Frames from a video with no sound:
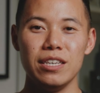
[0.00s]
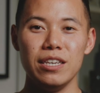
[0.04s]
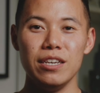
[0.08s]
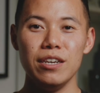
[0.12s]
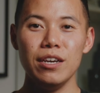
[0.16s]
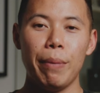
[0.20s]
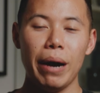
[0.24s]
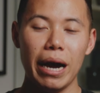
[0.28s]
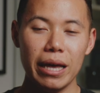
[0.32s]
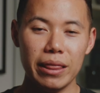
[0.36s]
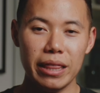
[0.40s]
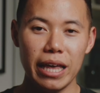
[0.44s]

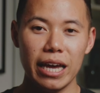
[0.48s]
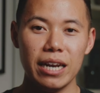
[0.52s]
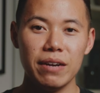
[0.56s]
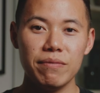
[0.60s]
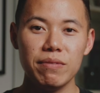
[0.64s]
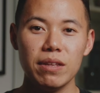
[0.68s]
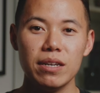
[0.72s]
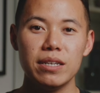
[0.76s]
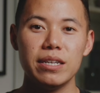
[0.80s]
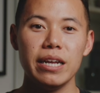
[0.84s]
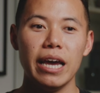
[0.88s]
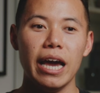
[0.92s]
But at the end of
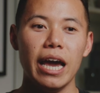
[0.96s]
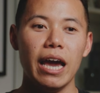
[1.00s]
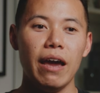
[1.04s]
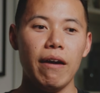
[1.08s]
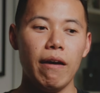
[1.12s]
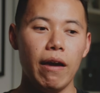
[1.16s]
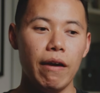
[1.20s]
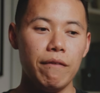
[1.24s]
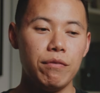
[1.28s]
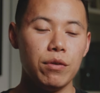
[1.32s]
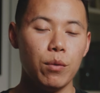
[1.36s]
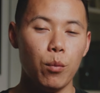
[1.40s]
the day,
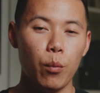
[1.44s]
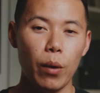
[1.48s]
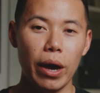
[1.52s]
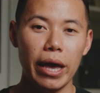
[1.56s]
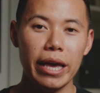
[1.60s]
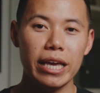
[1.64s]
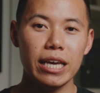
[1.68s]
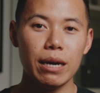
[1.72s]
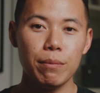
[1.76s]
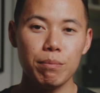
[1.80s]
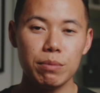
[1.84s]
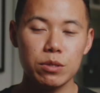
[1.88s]
if you're
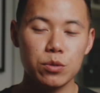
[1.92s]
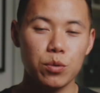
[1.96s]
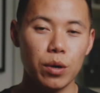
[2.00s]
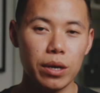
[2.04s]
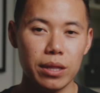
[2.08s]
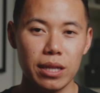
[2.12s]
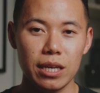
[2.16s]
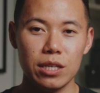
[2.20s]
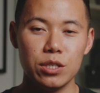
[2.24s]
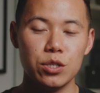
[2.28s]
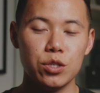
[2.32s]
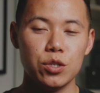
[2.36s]
weighing up between
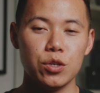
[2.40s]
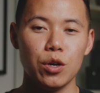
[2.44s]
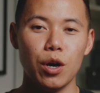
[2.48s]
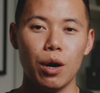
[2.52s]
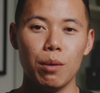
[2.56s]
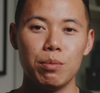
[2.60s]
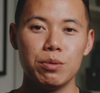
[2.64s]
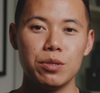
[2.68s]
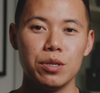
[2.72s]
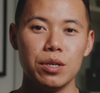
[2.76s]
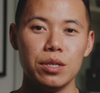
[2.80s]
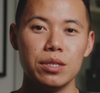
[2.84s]
these two
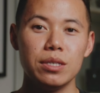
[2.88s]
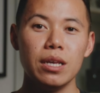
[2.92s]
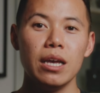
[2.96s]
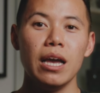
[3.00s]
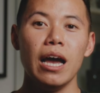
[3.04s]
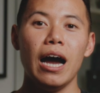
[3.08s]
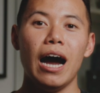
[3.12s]
options,